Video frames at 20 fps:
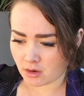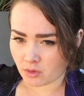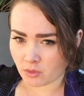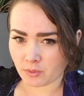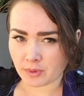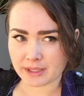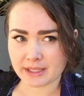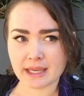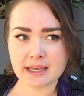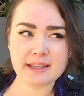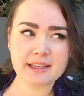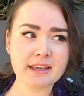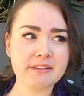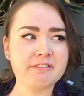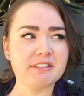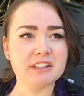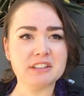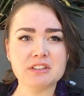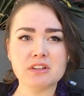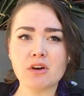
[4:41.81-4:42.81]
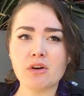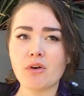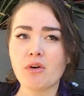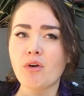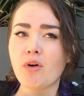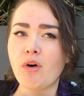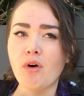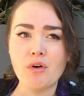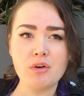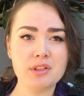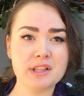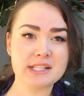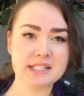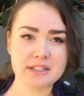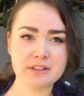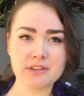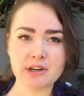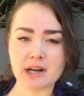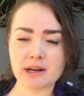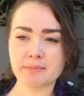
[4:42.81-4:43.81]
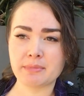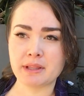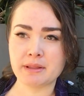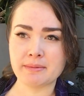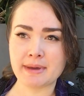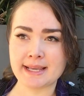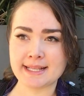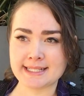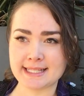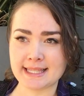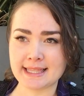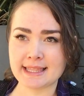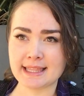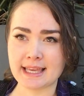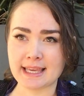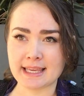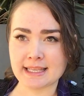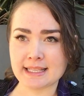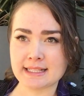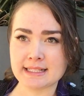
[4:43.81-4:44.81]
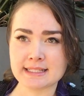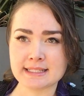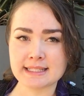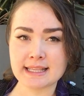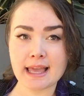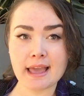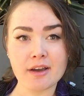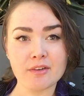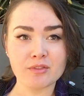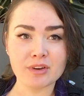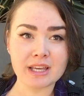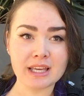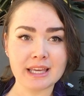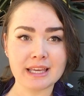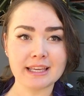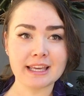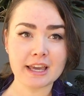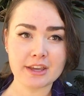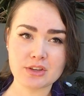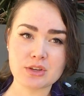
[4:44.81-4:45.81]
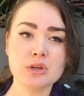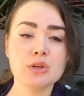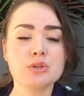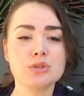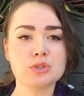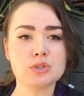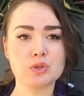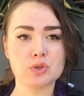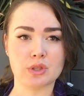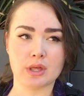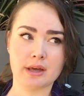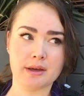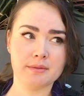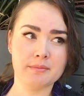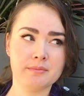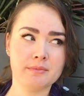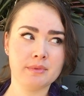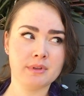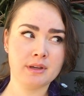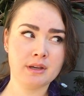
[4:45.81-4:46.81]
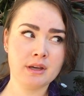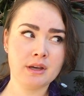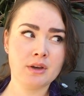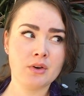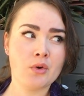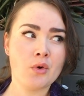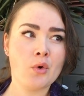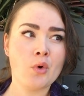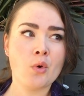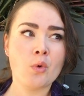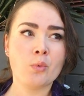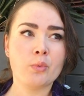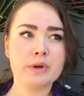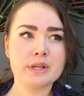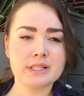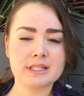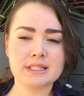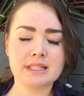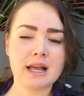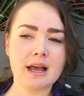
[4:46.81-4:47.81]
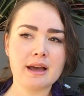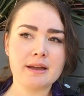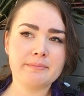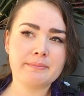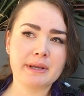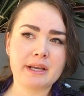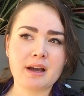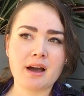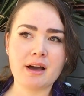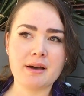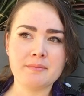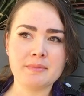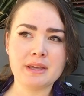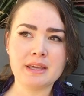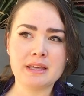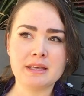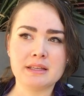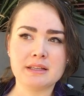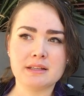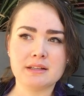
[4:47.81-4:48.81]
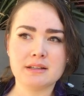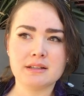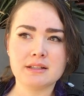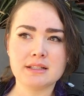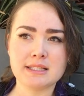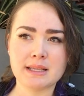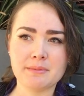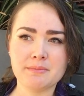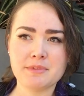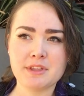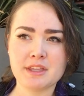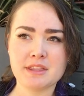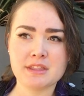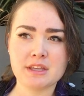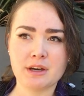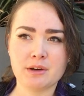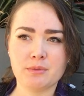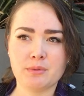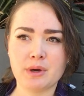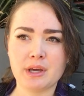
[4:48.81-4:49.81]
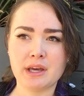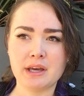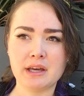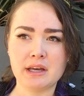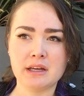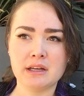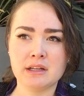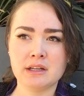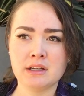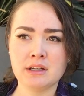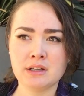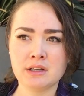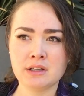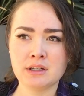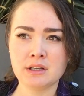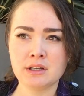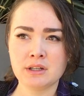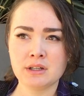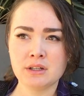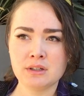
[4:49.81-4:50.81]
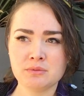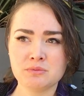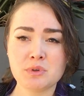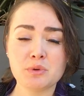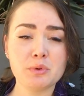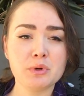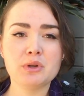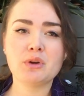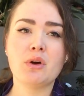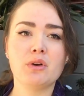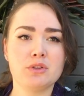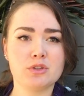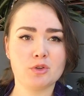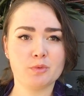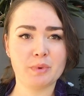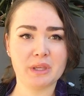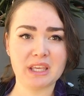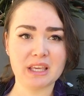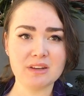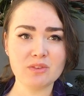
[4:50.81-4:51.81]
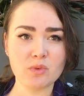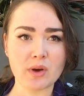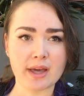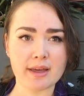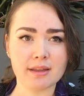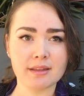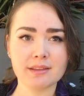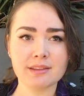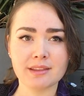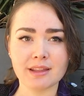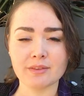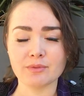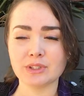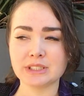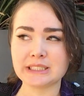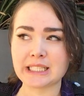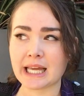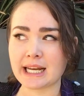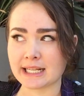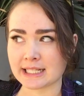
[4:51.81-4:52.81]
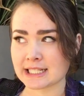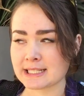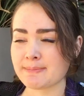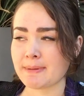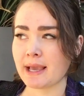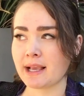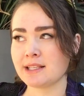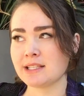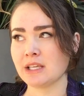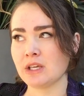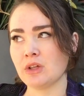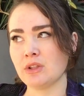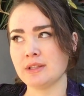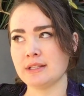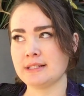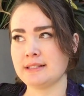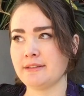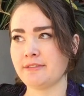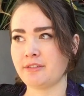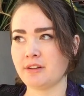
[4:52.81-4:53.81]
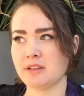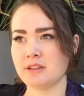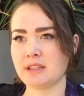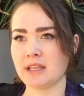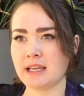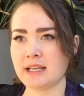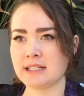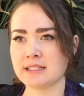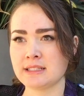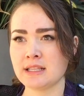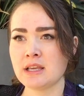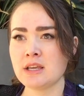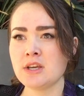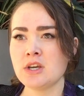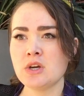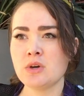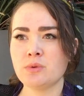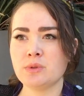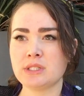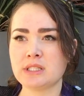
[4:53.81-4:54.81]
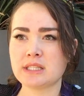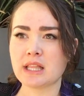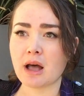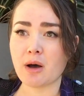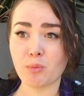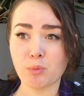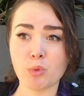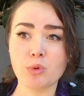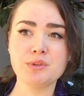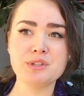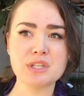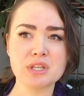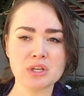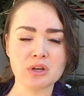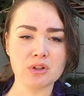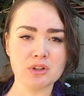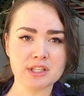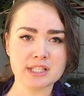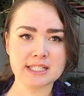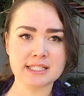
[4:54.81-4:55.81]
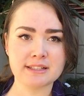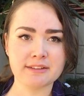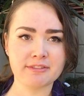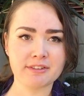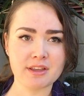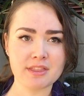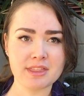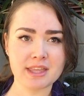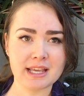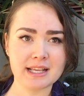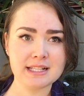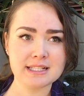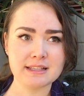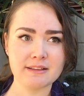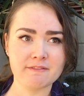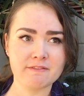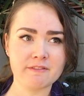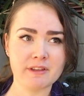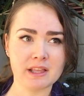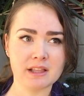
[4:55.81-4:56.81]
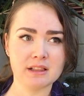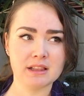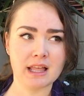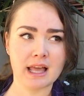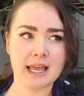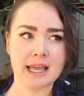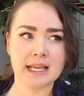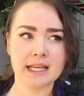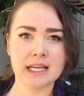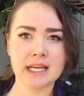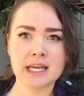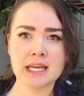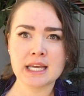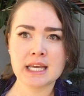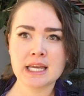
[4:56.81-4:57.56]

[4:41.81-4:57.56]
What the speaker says: we get given all these incredible, amazing things and we get used to them, we start becoming something that we were not to begin with, and we start expecting all these different things, we start wanting all these different things, and feel like